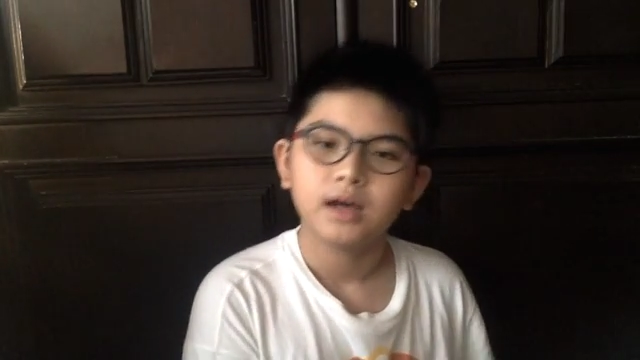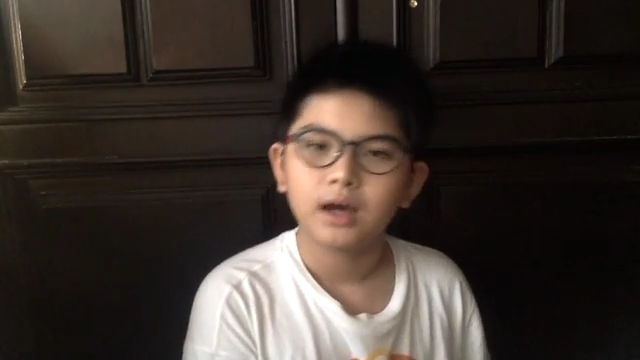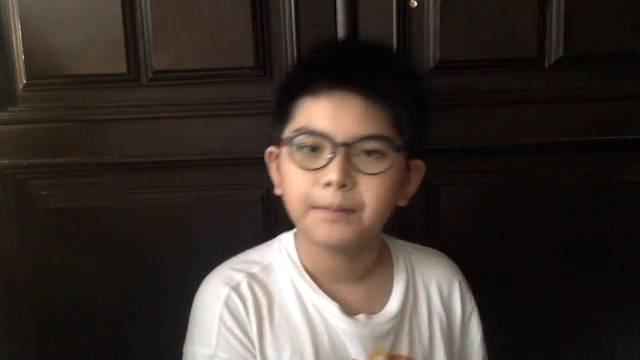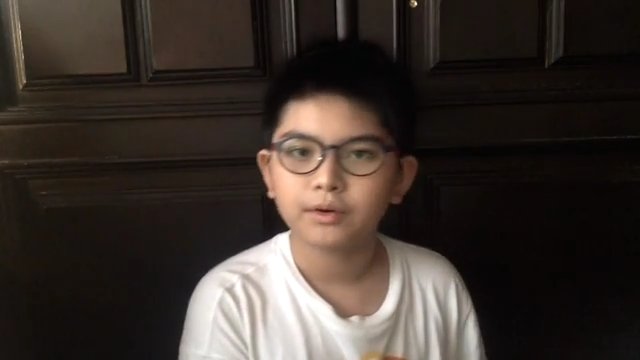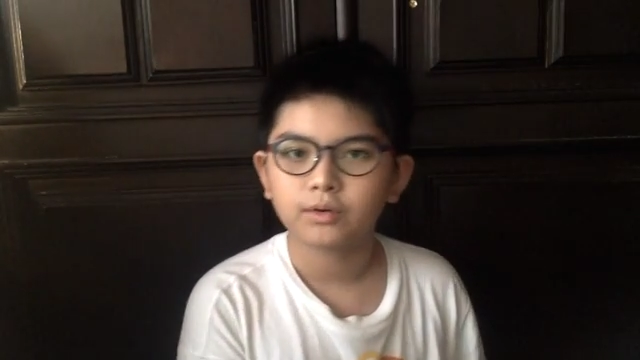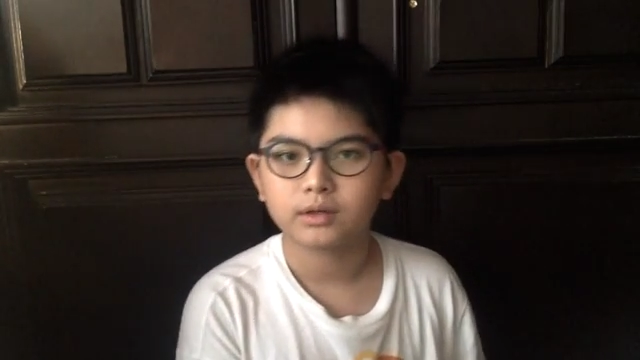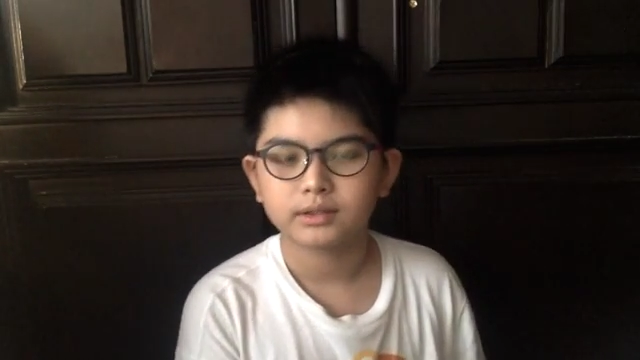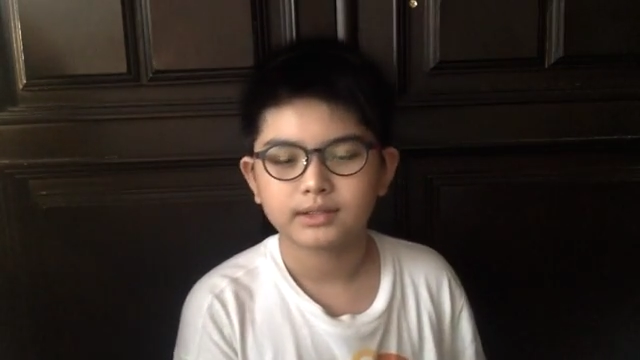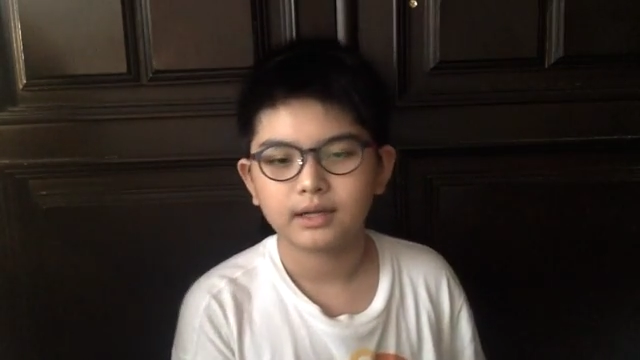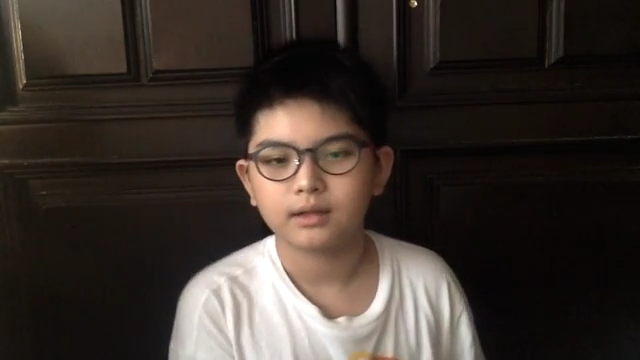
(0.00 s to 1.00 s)
upper
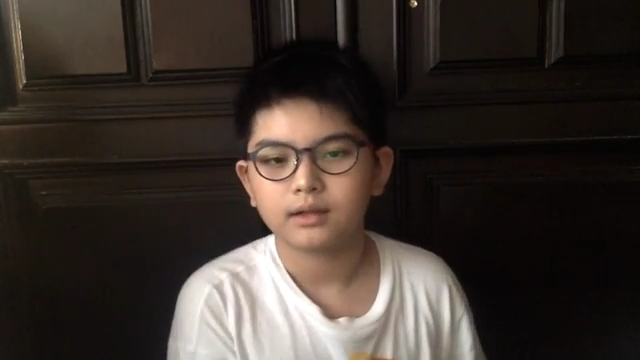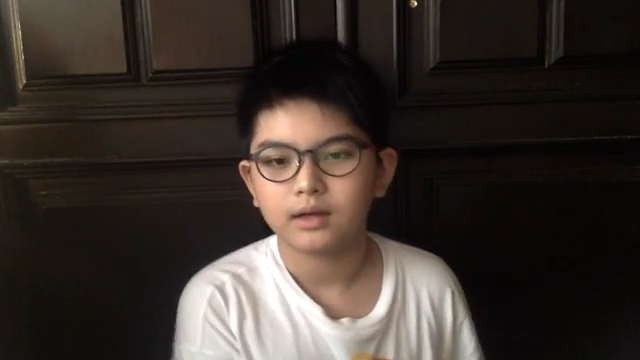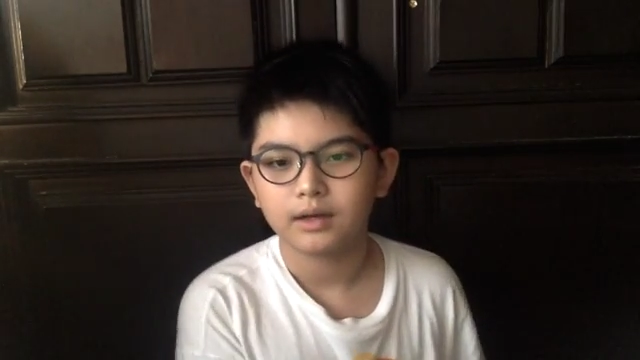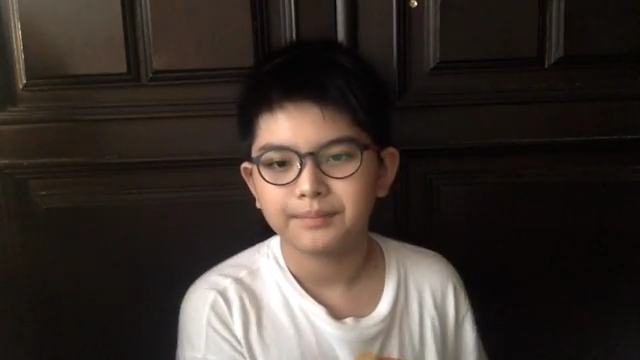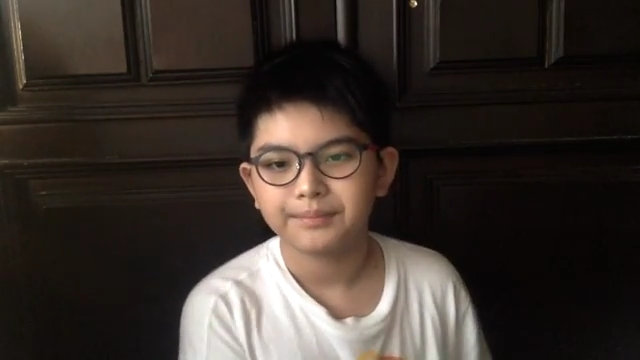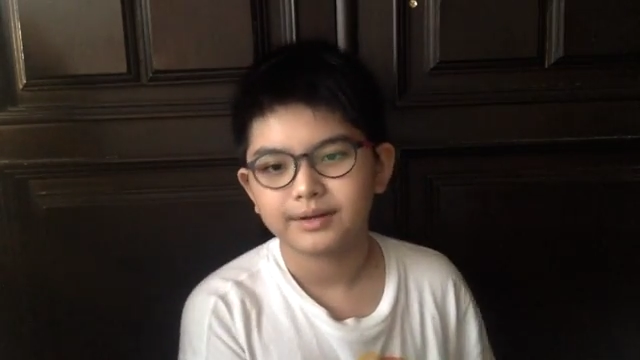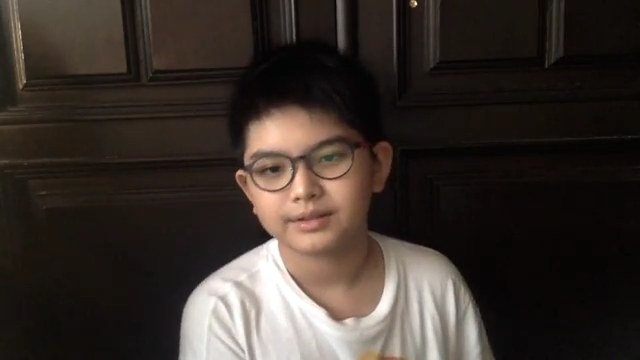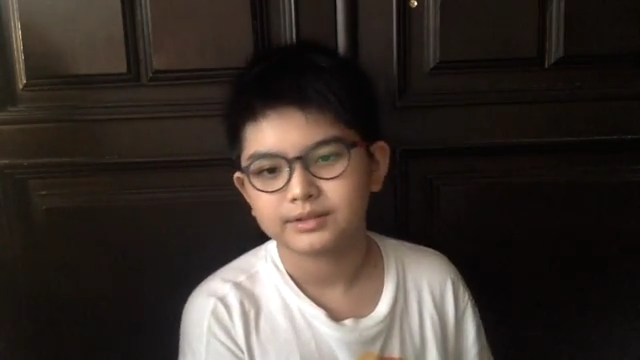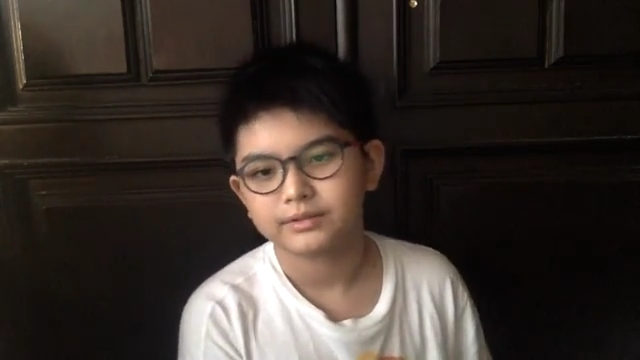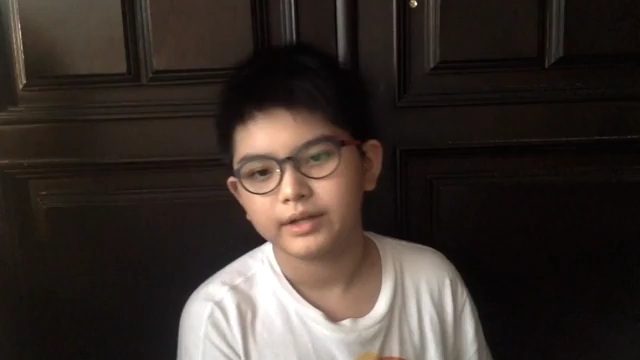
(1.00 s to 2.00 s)
quartile, upper
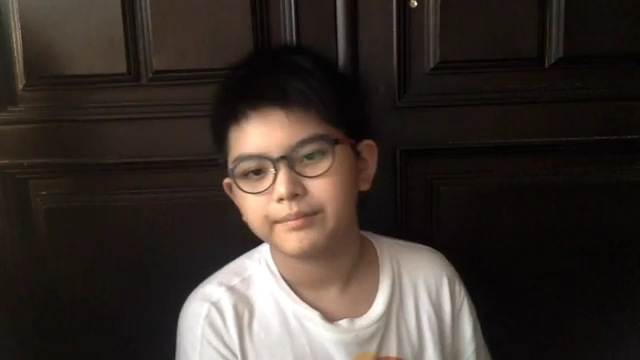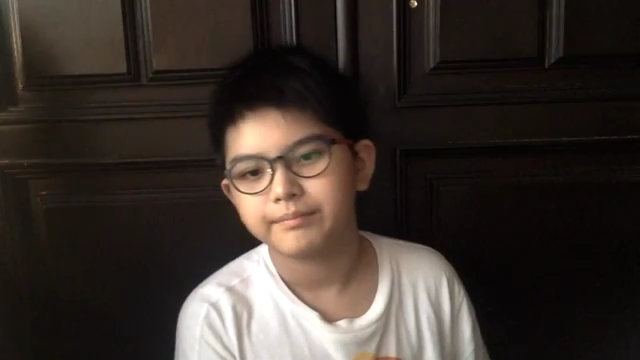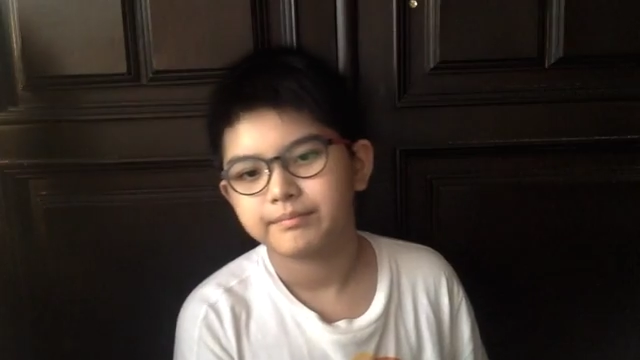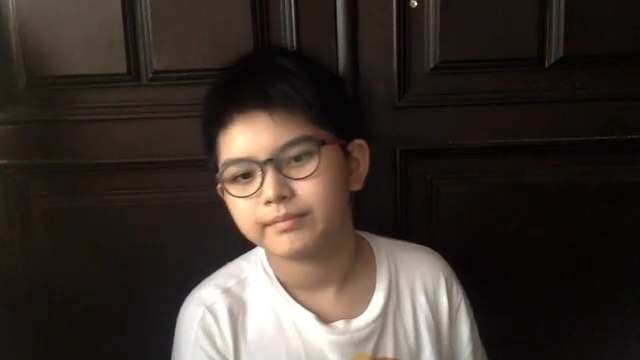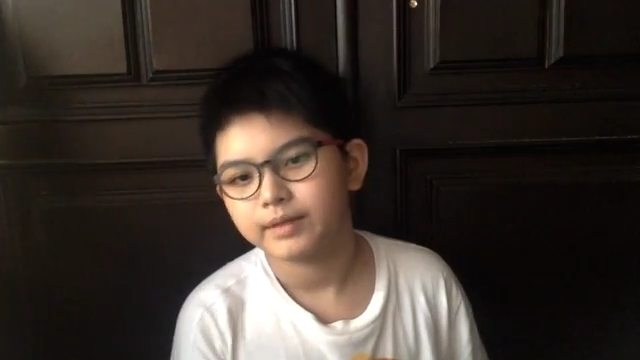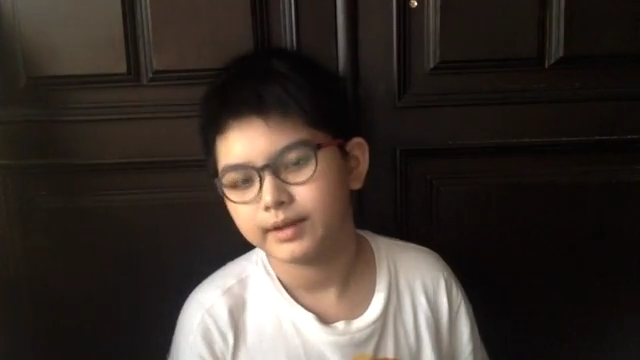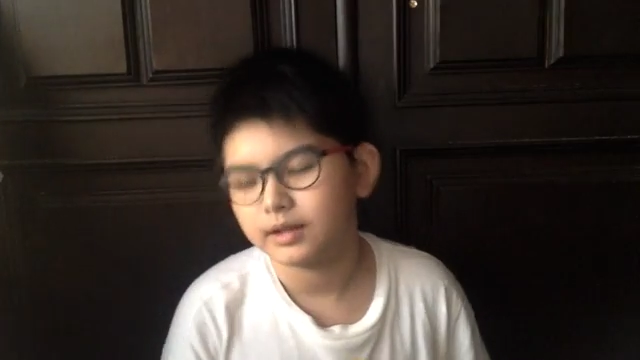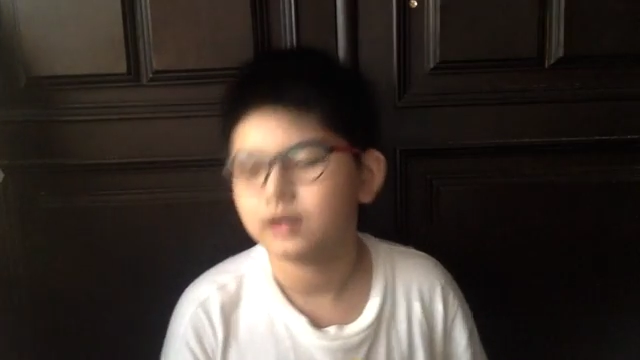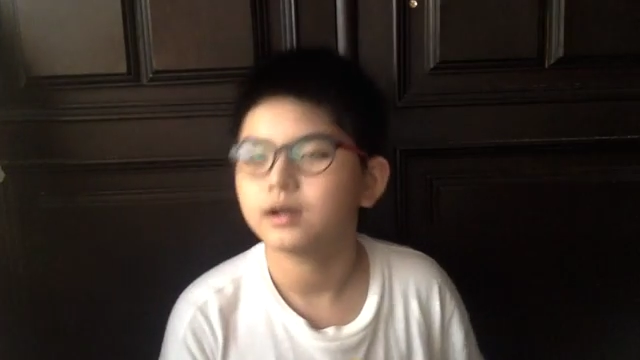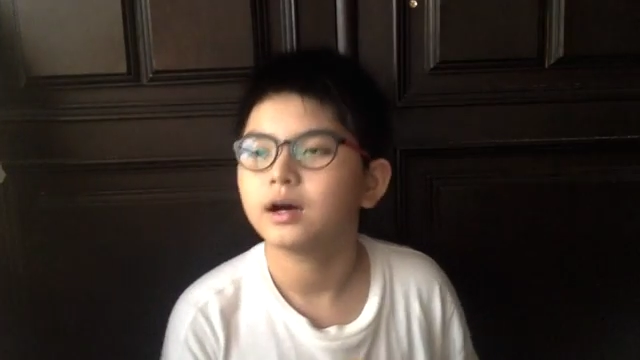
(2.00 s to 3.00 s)
extreme, and
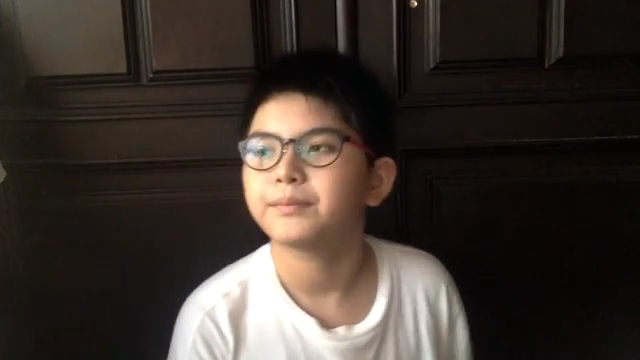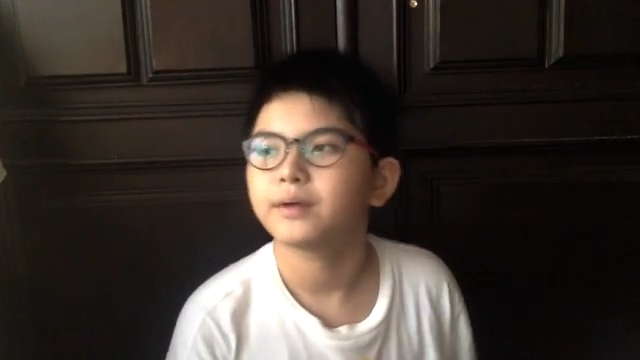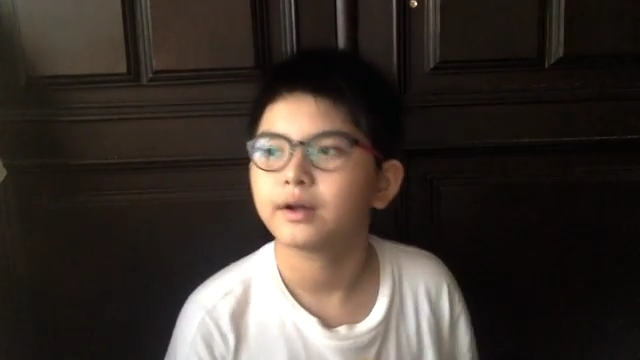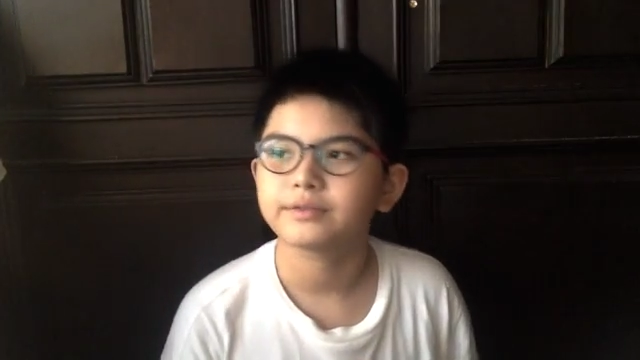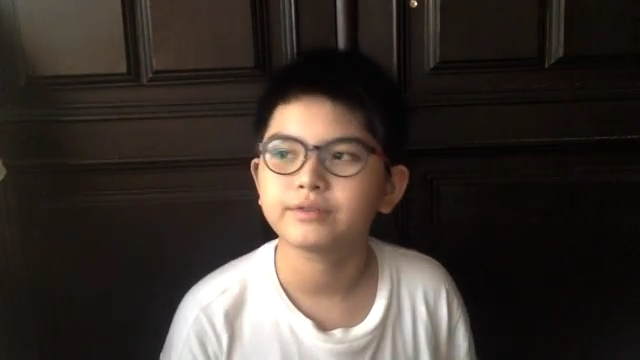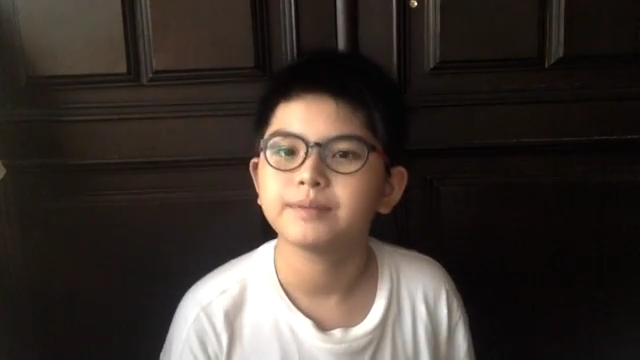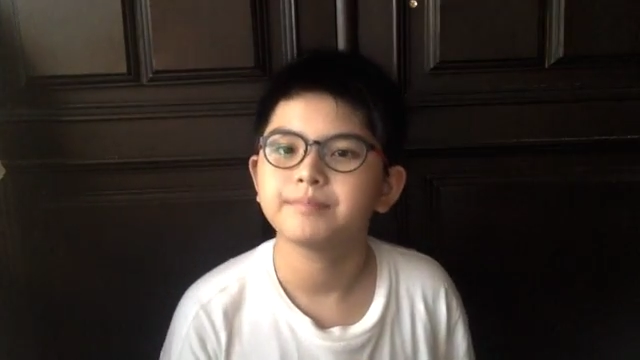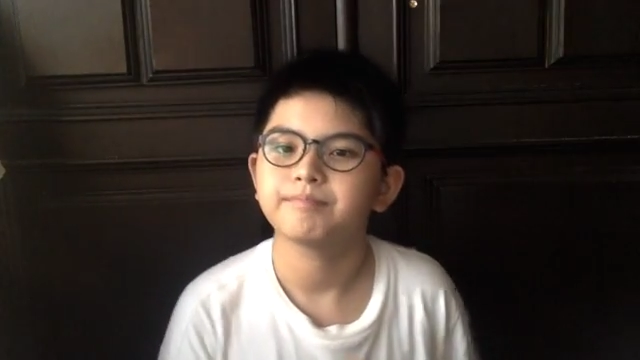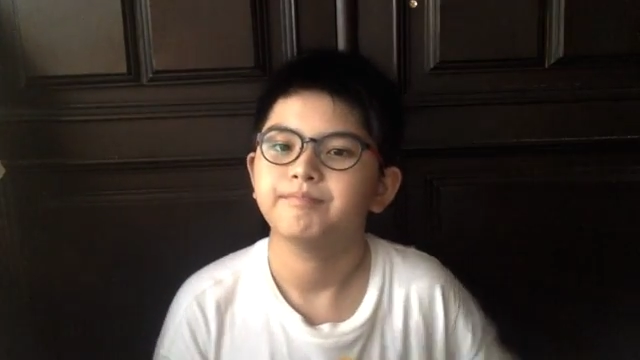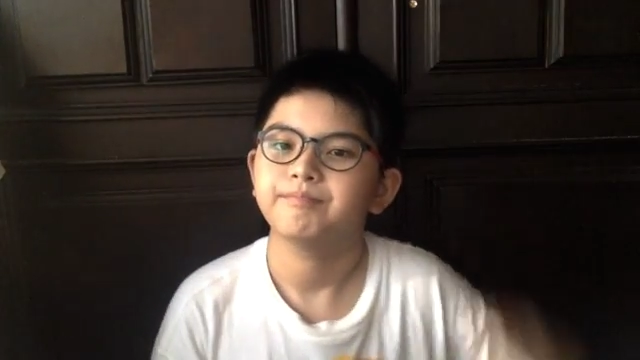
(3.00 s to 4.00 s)
the upper extreme.